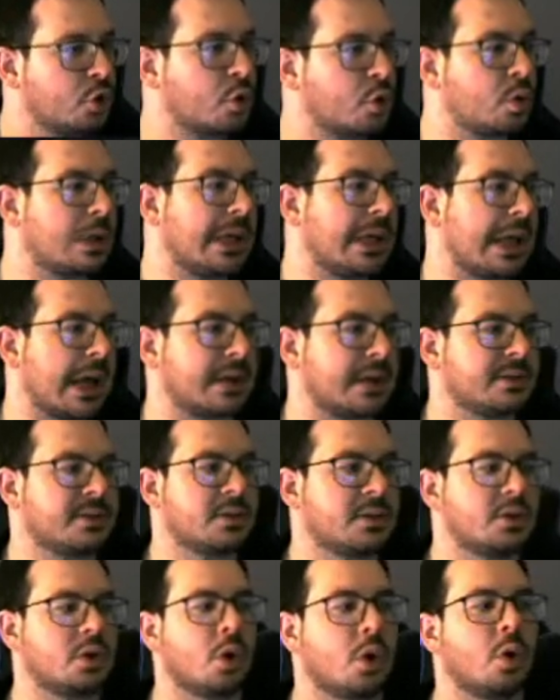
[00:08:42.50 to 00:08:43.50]
Yes,
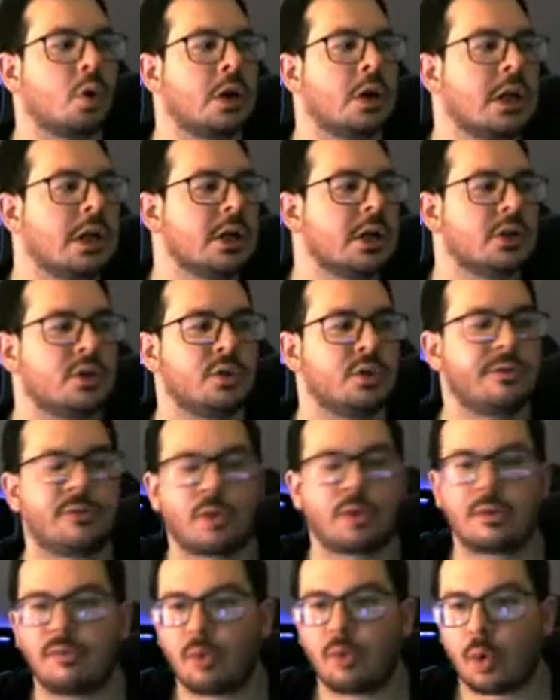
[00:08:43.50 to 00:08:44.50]
so
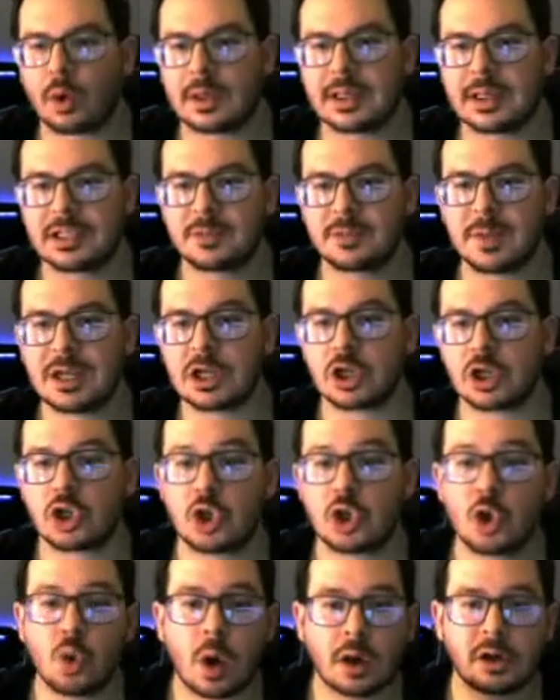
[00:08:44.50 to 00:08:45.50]
244 gets me to
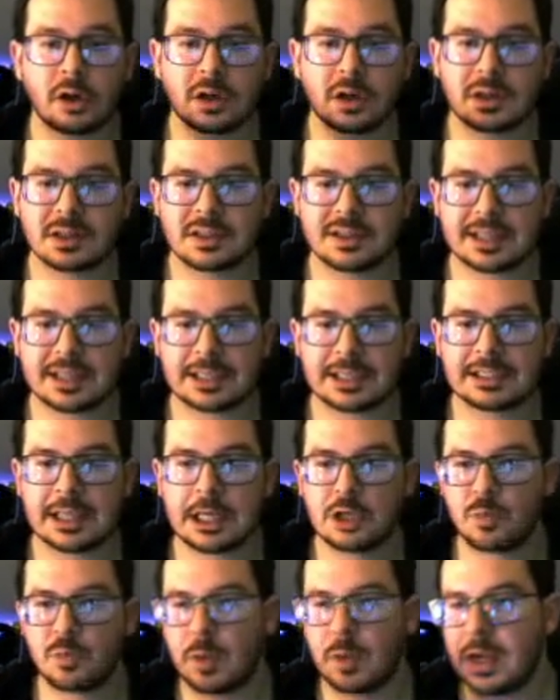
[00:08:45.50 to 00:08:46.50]
206
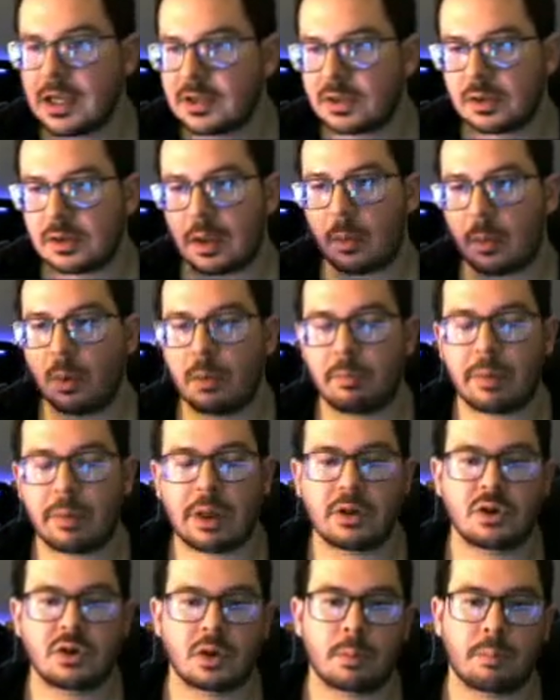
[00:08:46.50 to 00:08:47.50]
HP, so that when
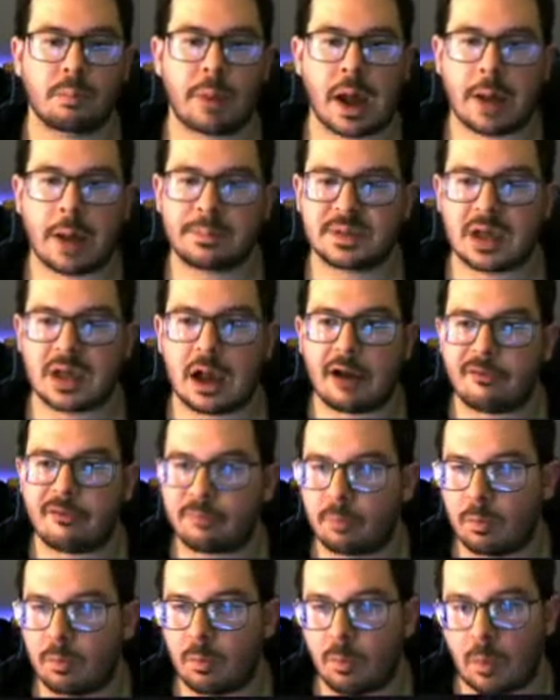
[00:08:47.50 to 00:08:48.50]
Belly Drum pops off,
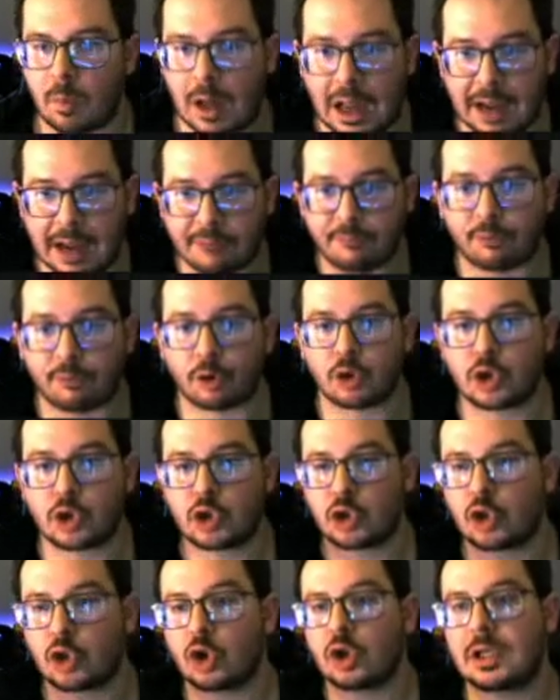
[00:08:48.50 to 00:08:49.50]
I for
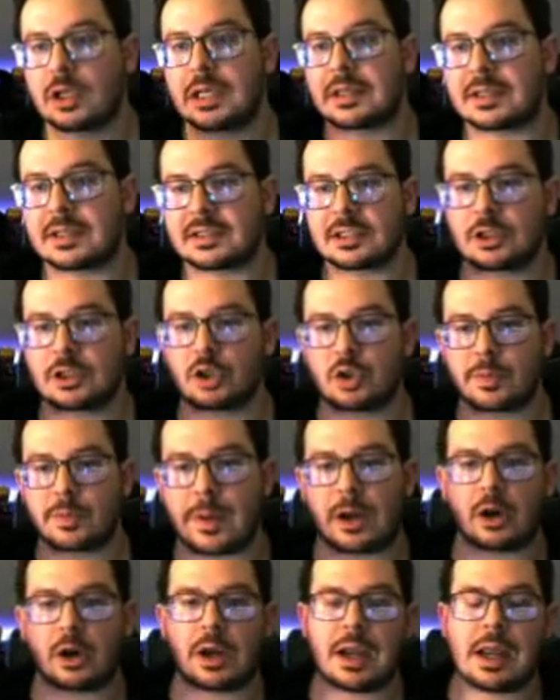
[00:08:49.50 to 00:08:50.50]
sure get the Citrus
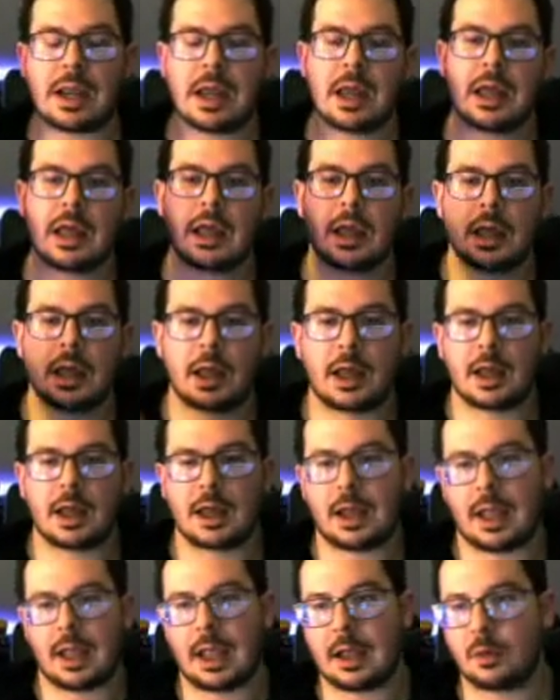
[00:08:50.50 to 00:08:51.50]
Berry,
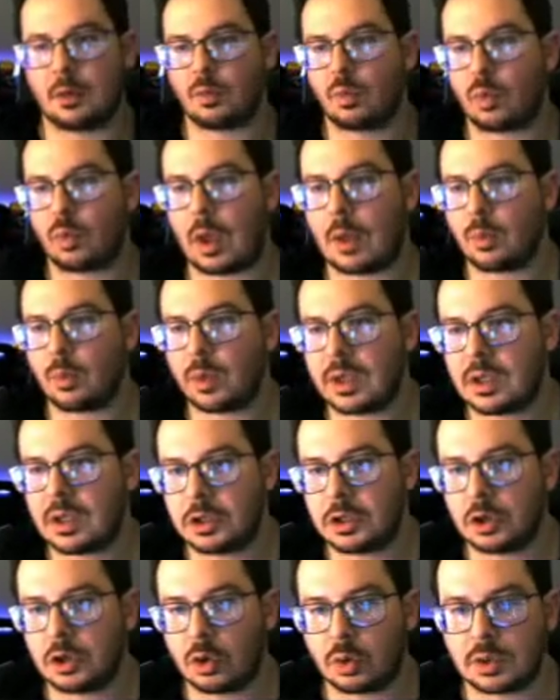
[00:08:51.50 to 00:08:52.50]
and we
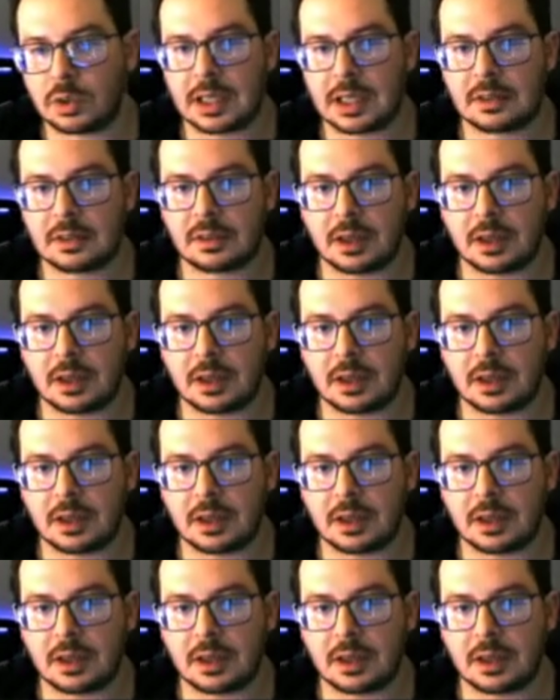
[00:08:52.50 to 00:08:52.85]
get